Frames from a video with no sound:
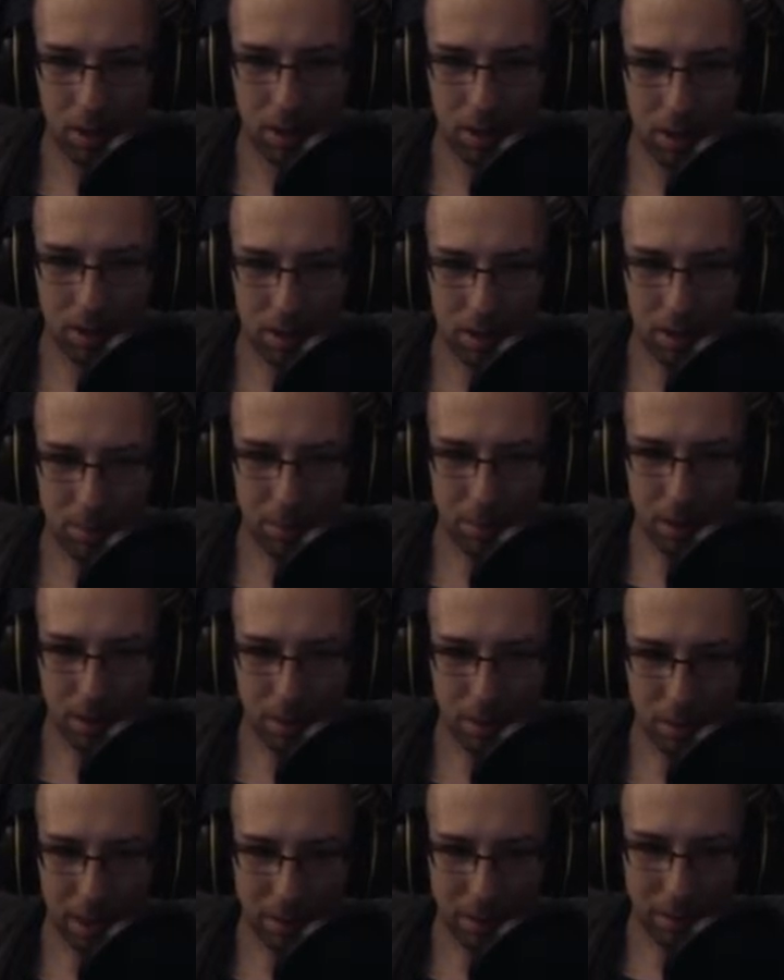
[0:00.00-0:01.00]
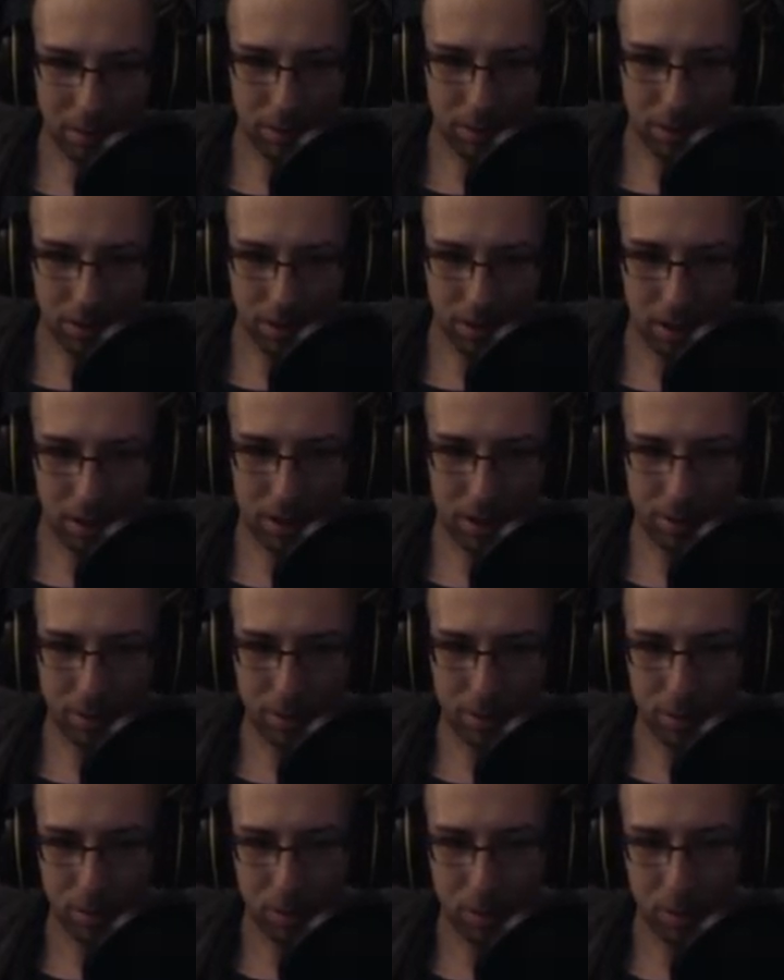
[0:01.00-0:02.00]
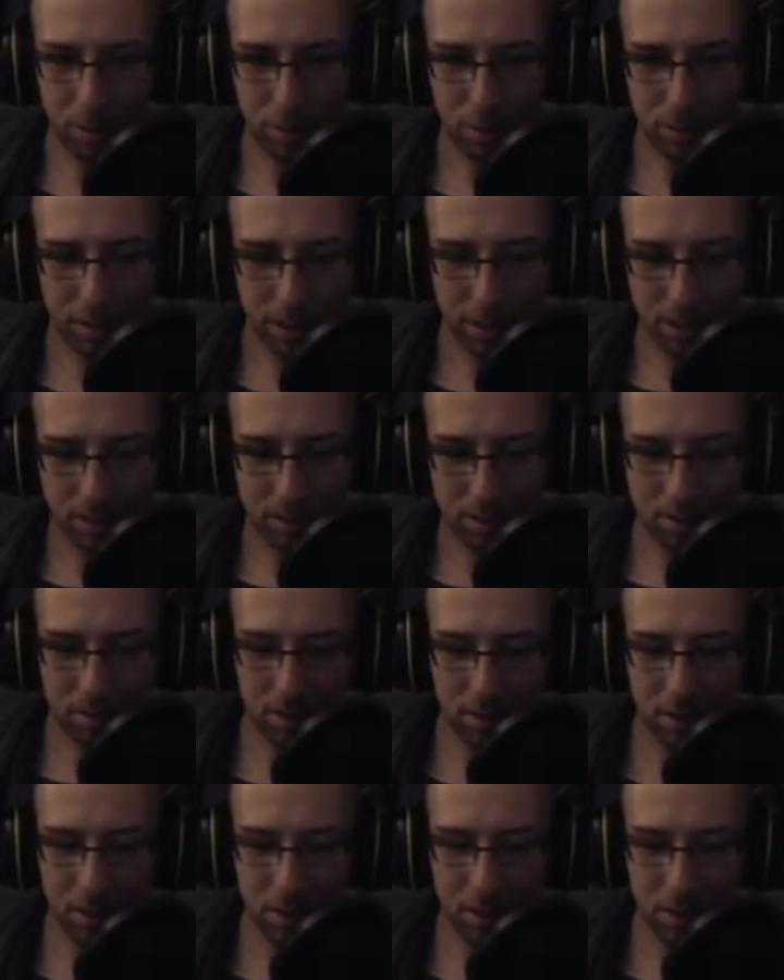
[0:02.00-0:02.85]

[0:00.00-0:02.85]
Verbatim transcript: That's going to bother me, having all these individual gold plates.